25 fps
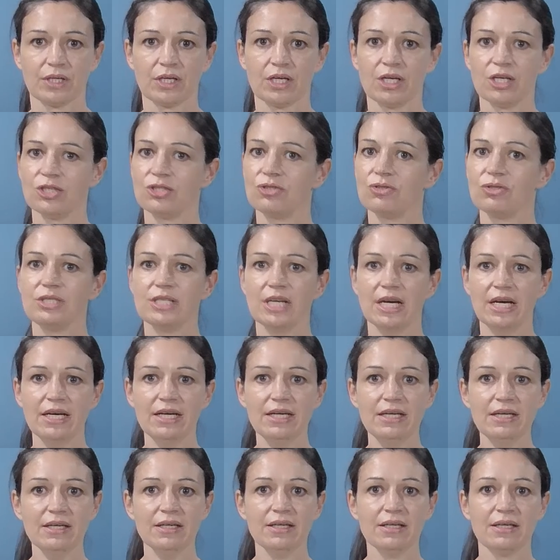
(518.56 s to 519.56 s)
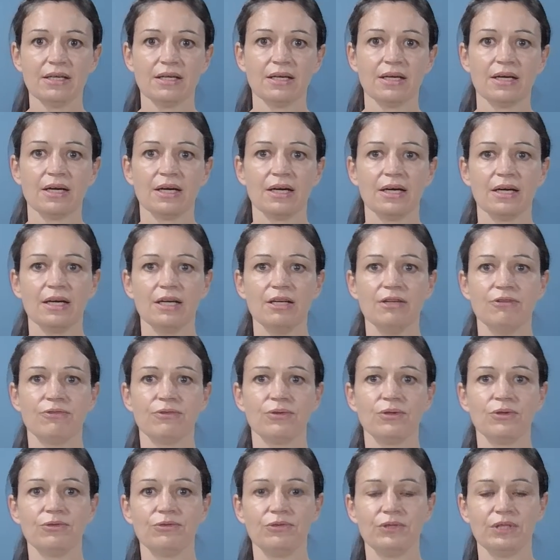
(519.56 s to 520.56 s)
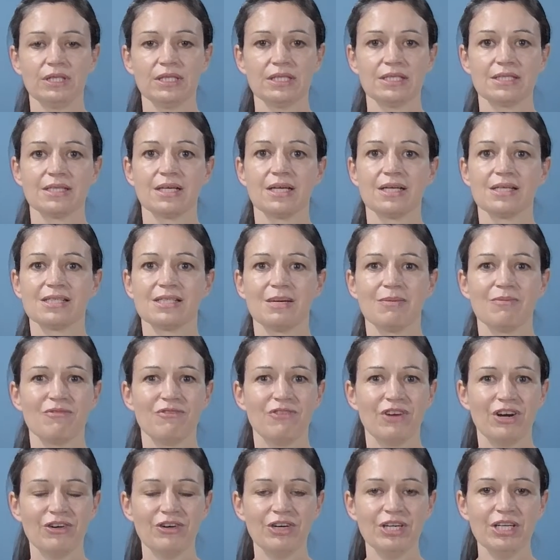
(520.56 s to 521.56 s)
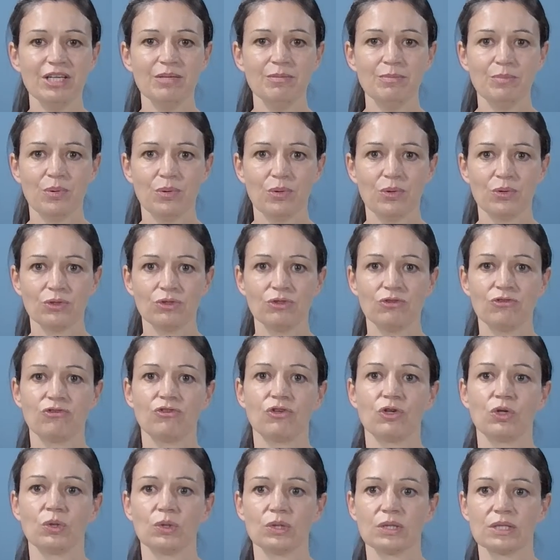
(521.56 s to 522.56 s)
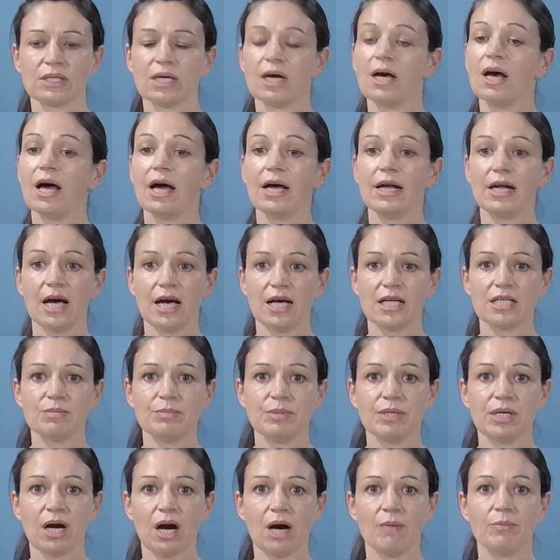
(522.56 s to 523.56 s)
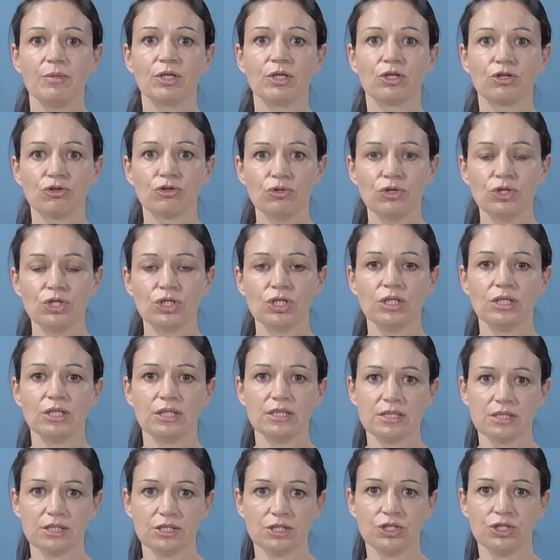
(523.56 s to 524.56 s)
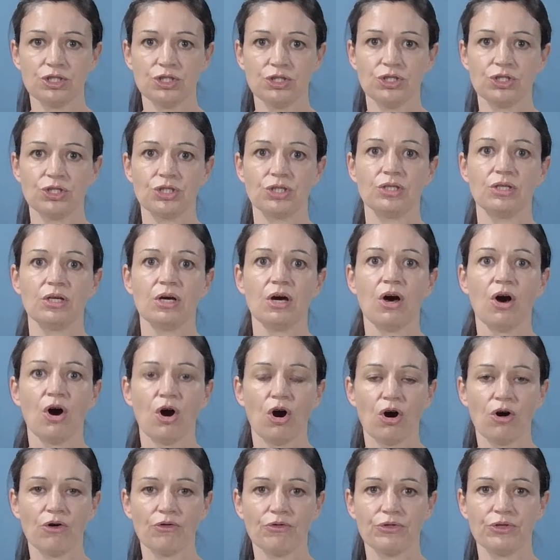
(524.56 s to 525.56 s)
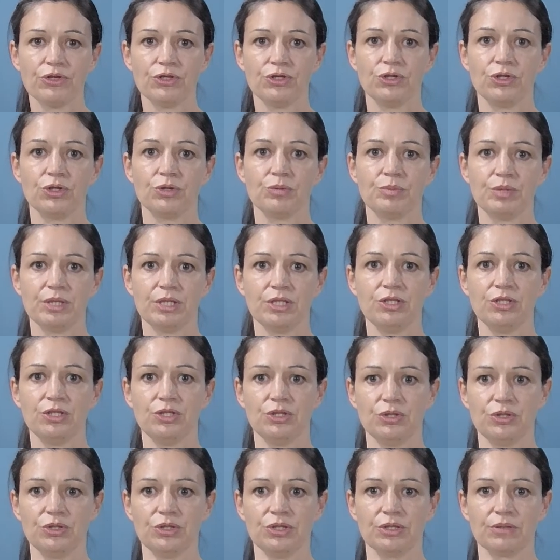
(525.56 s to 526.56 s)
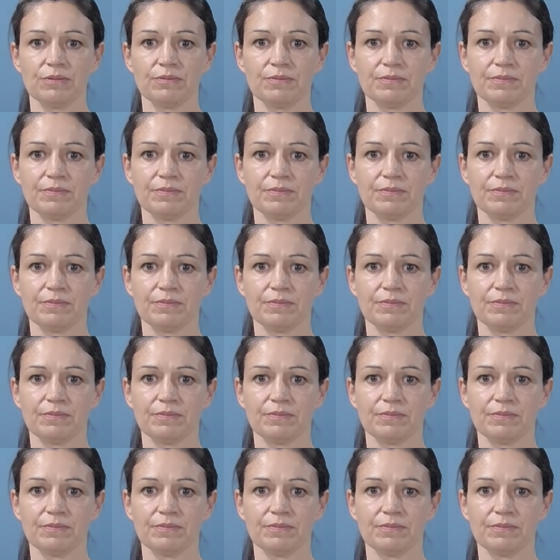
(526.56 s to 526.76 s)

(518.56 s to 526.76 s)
Today, it fulfills some very important roles and has become a crucial institution of the European Union.